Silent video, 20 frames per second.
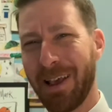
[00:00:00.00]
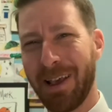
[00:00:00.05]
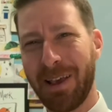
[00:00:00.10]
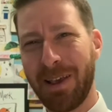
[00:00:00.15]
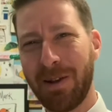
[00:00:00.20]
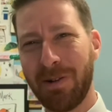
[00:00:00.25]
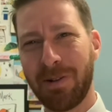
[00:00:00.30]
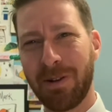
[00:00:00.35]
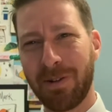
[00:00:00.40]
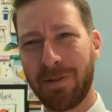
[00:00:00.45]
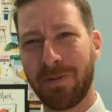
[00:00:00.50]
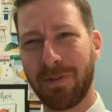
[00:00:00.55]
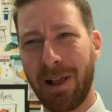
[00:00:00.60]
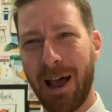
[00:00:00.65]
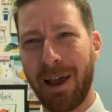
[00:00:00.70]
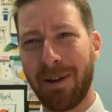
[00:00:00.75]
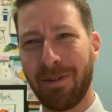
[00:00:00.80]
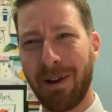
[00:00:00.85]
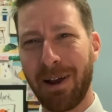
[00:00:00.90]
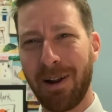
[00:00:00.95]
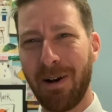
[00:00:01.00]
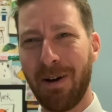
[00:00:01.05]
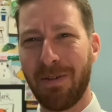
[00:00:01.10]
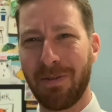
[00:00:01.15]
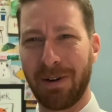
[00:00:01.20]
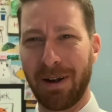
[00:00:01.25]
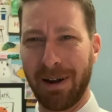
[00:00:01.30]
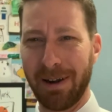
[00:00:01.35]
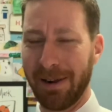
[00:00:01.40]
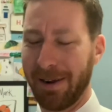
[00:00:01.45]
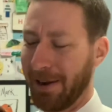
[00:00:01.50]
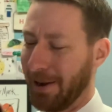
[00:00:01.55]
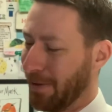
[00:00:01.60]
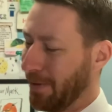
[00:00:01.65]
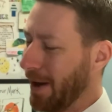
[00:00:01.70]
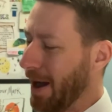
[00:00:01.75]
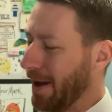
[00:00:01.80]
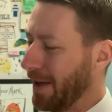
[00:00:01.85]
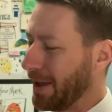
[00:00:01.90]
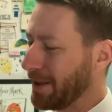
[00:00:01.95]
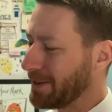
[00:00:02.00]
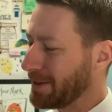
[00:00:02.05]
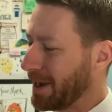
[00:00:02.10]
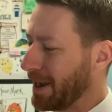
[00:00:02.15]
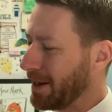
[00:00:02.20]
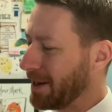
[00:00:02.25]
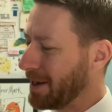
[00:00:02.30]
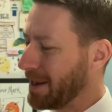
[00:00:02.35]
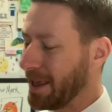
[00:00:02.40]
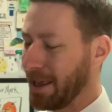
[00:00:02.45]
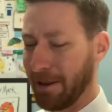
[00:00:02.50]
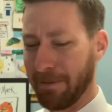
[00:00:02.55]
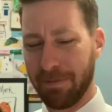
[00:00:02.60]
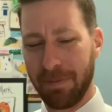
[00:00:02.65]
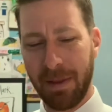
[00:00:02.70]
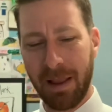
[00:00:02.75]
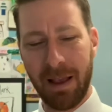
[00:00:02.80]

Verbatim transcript: you just fly right over. Well, that's kind of neat.